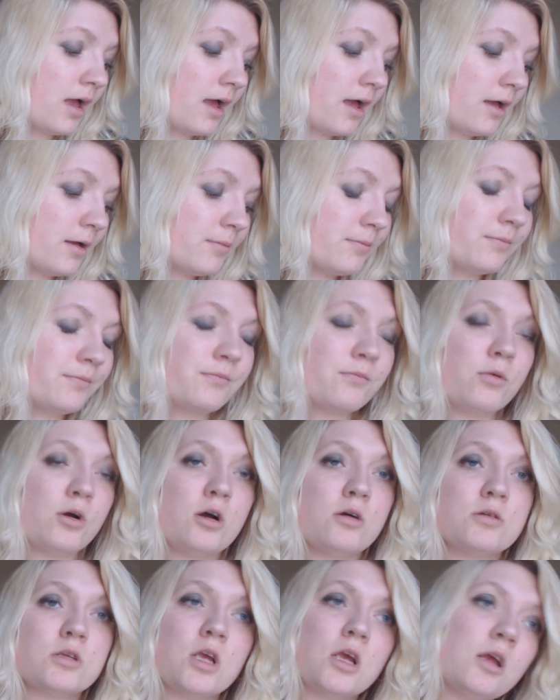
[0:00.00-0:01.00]

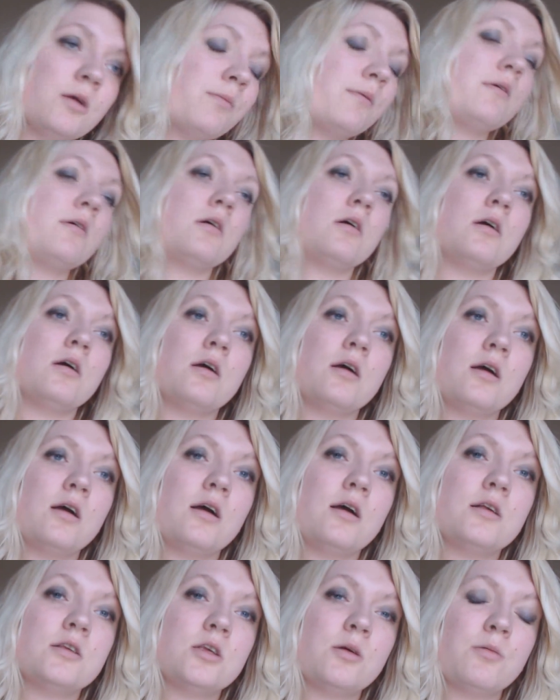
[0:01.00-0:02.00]
But so I
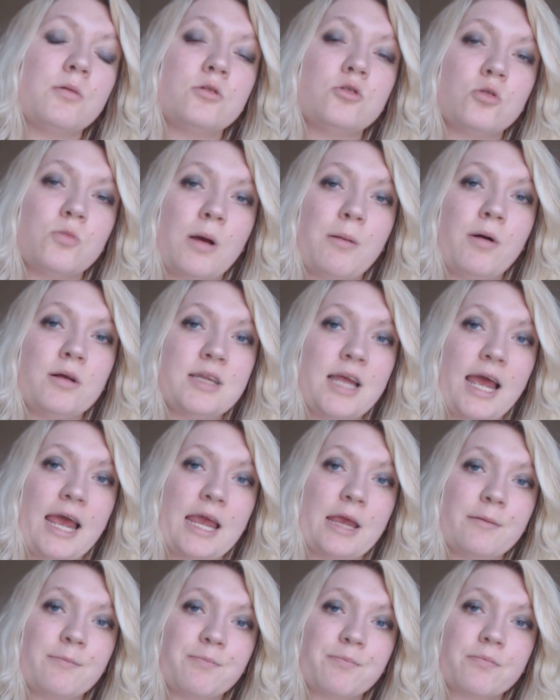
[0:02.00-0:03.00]
want to talk about my
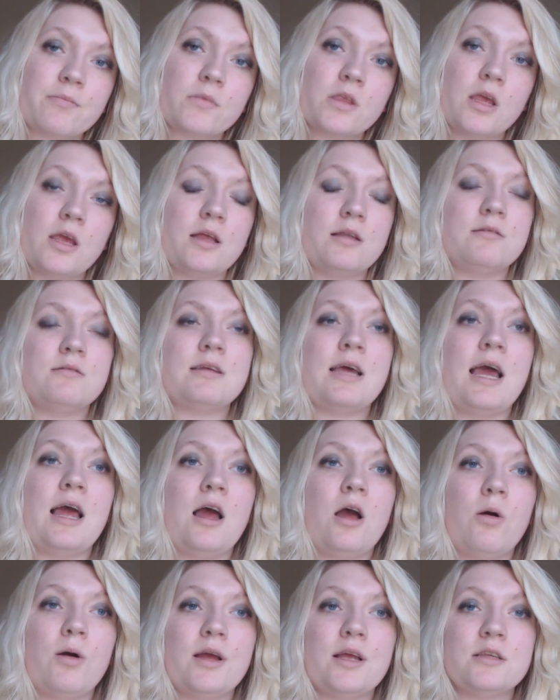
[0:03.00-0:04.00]
day and
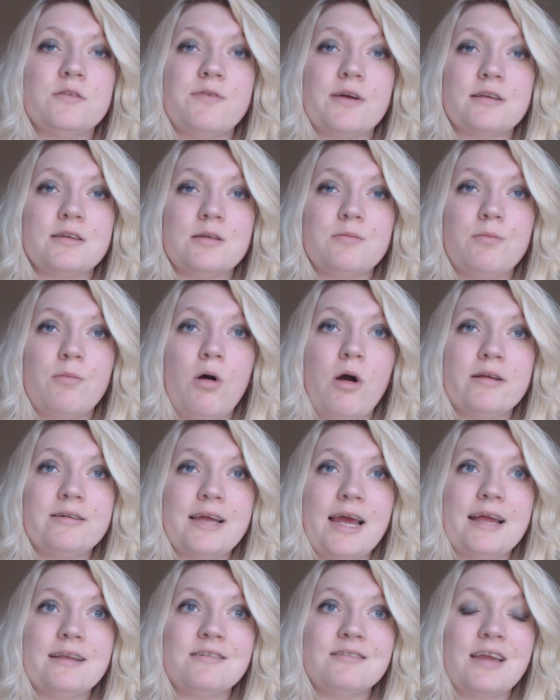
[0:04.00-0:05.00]
how it's affected my
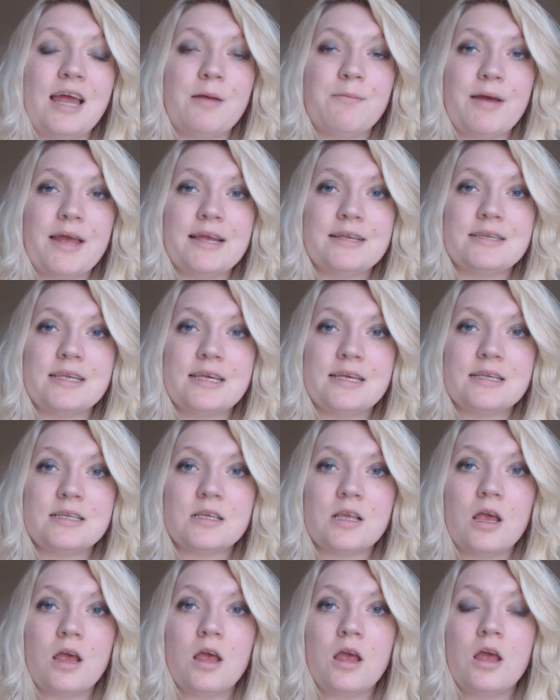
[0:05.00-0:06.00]
day-to-day
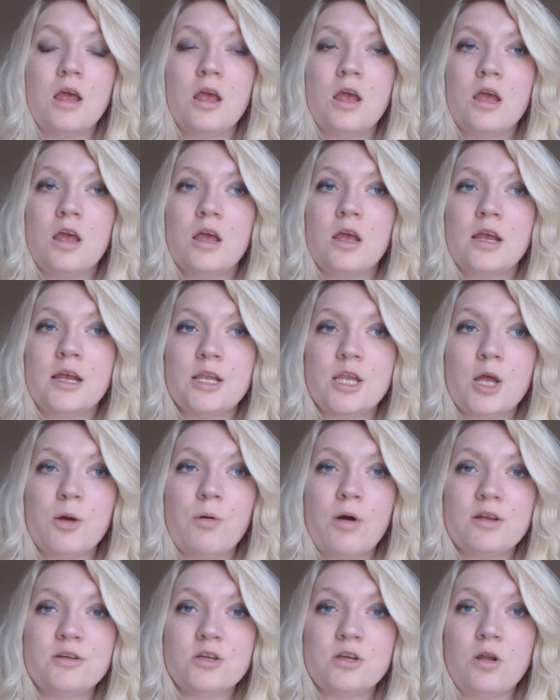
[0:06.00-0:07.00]
basis.
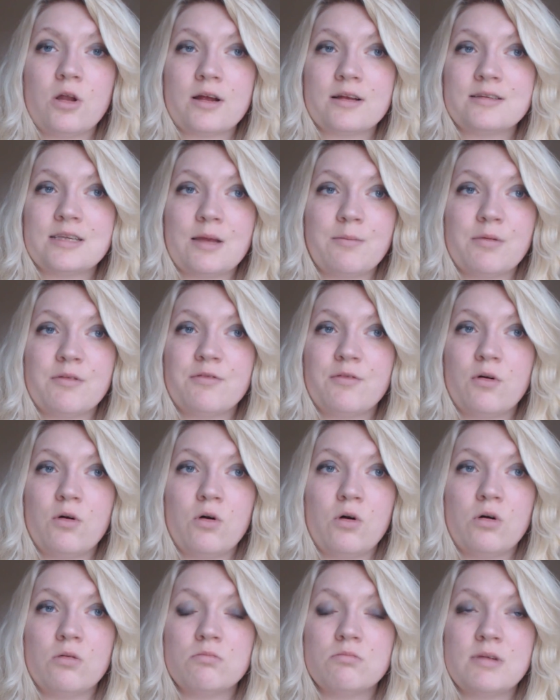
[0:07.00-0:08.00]
I do, like I said
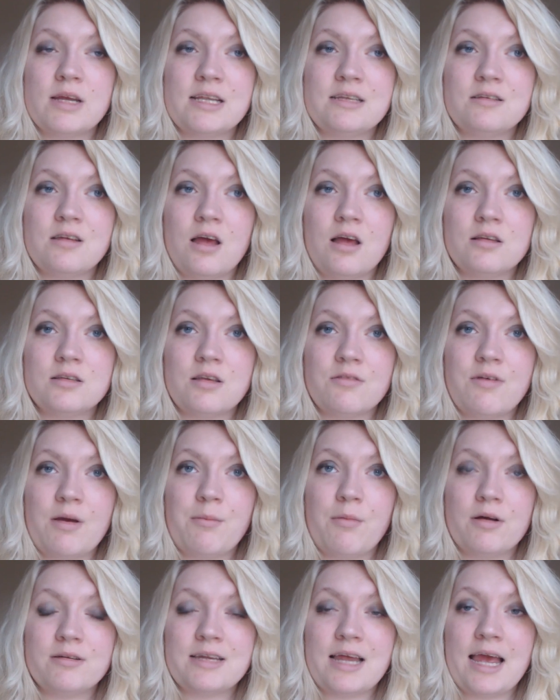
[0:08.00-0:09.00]
before, it does
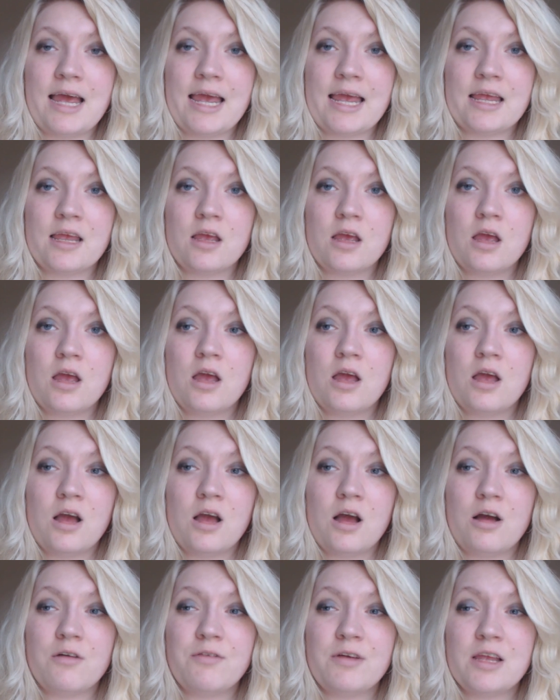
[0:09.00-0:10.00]
affect my day.
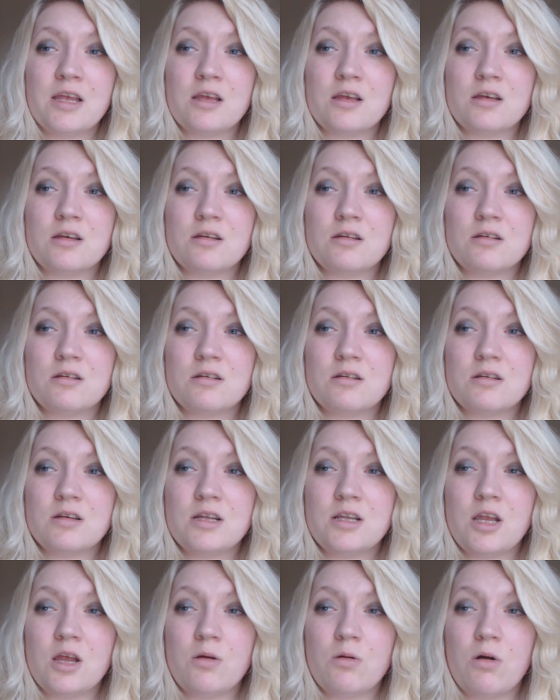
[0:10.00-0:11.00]
I think,
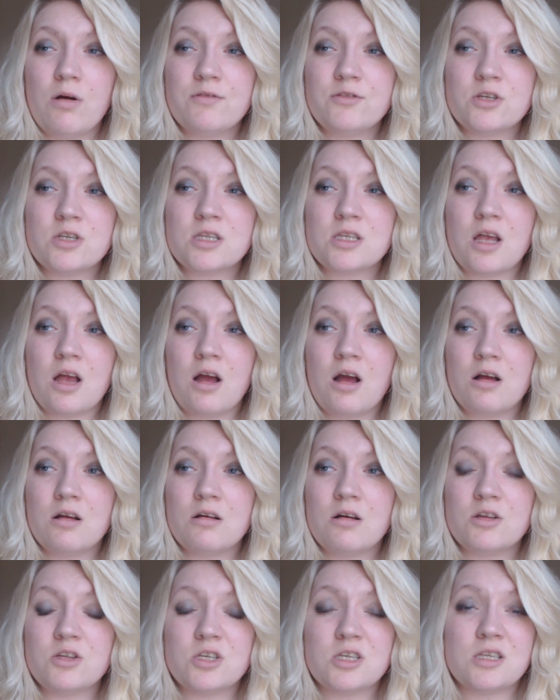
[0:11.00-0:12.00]
I just
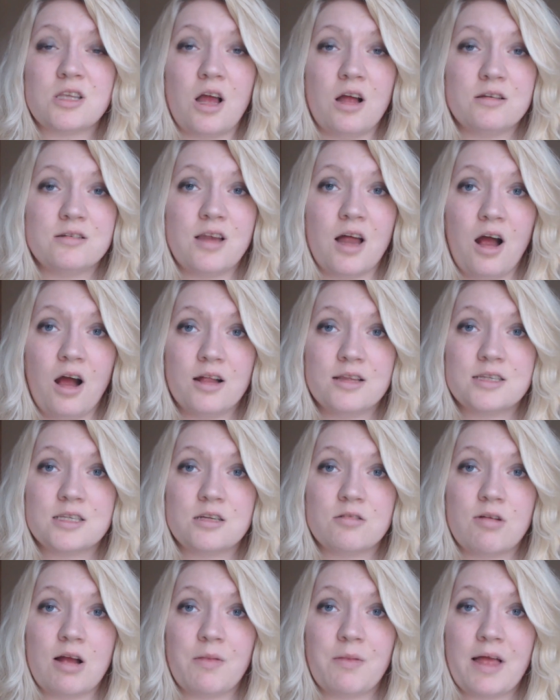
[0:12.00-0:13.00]
start
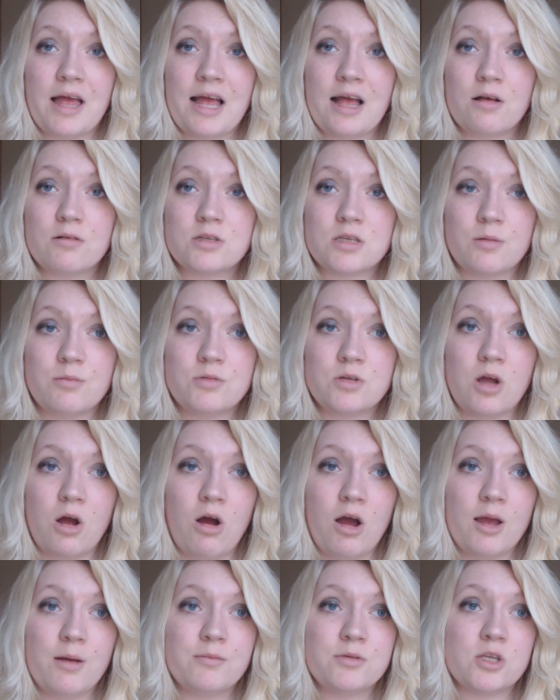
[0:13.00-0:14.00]
dancing around the house
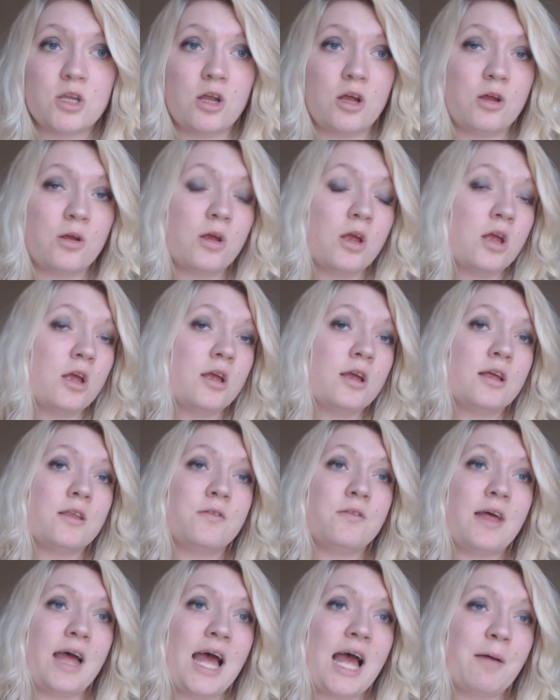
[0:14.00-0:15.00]
sometimes.
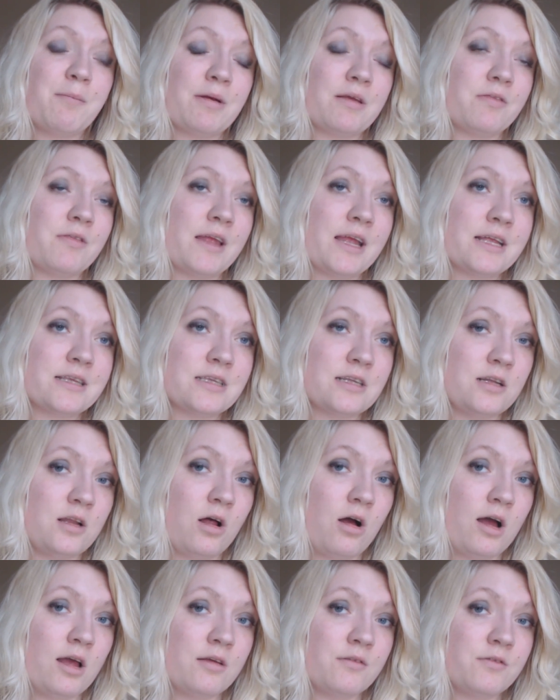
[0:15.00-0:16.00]
The happy things in
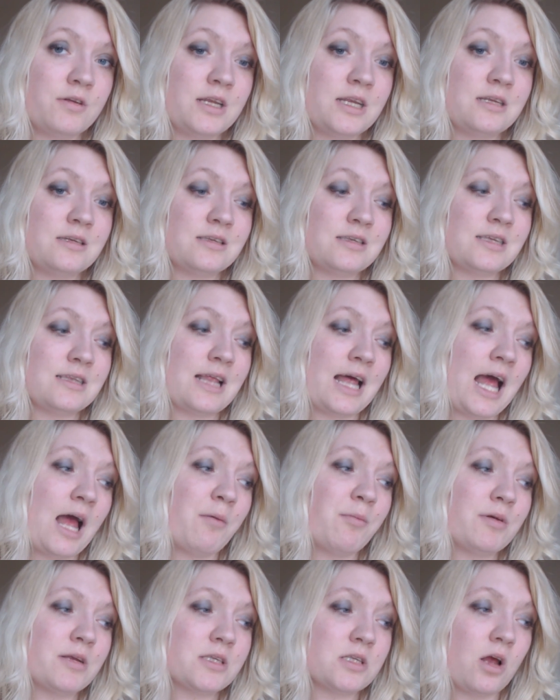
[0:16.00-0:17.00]
life. You need to see the
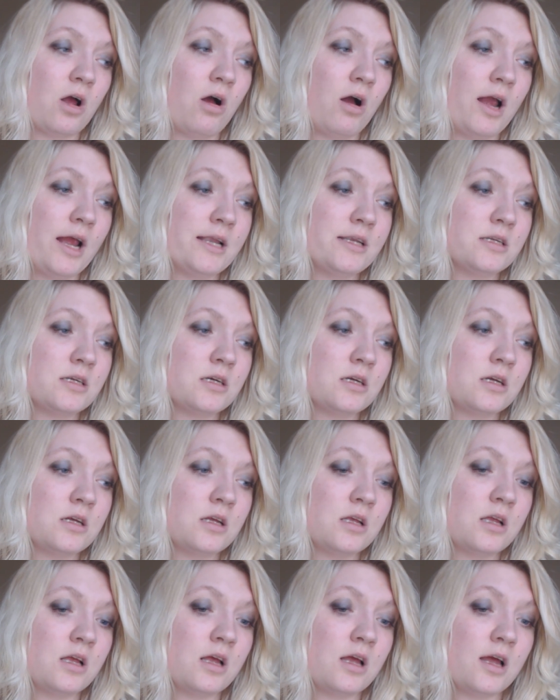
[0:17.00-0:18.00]
happy side,
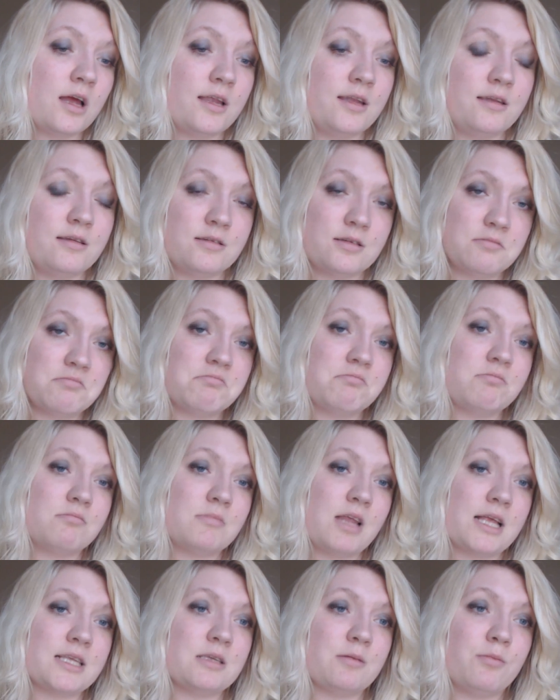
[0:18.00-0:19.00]
and
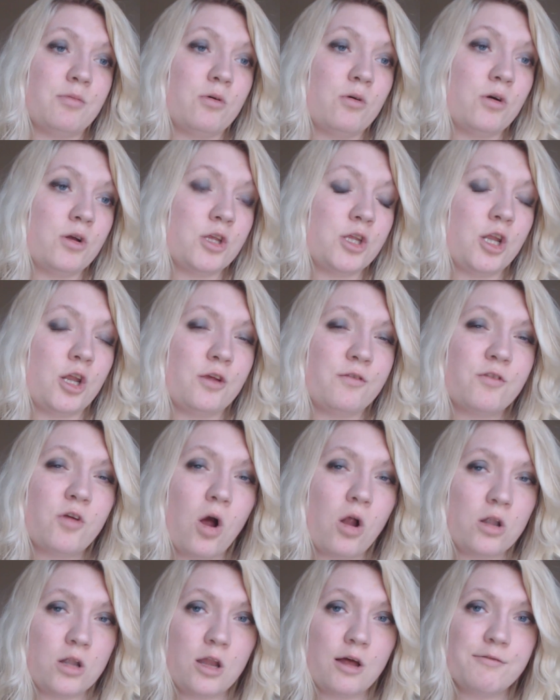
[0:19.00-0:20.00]
that's important. You've
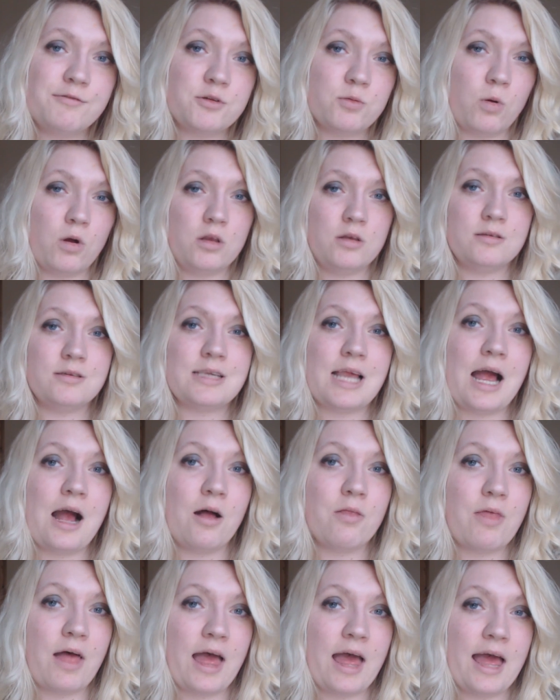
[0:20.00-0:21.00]
got loved ones
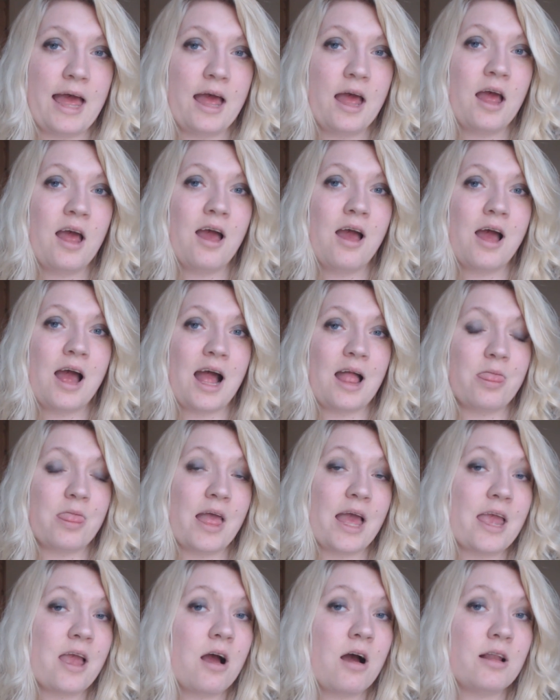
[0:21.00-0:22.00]
out there,
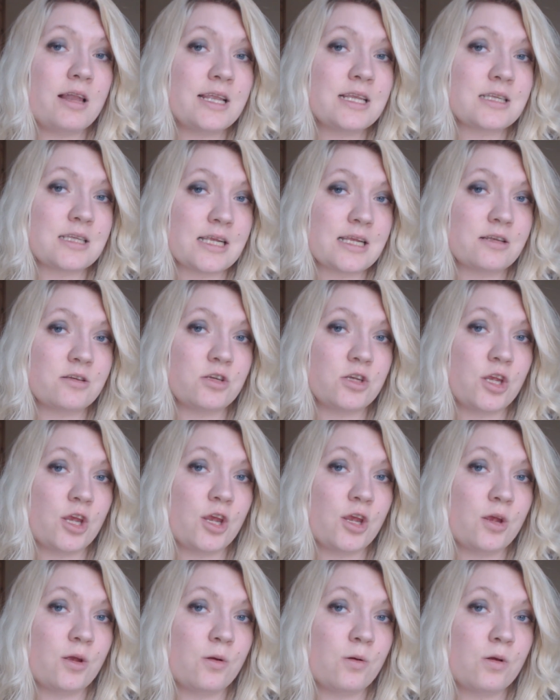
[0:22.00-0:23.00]
and they are listening
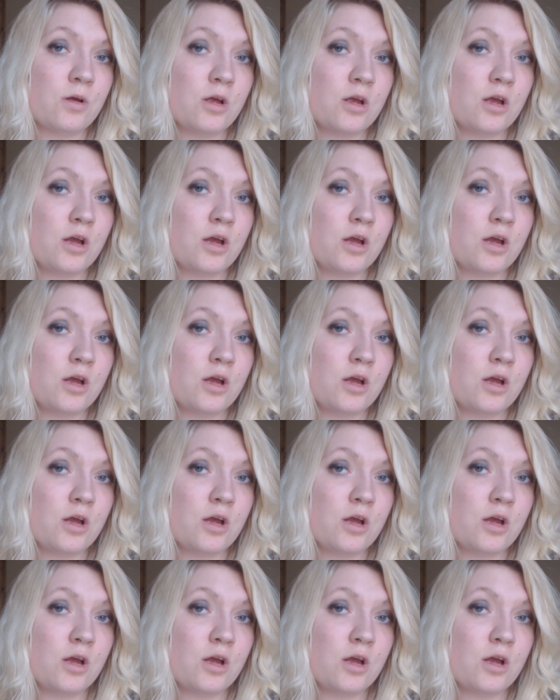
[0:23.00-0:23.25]
to you.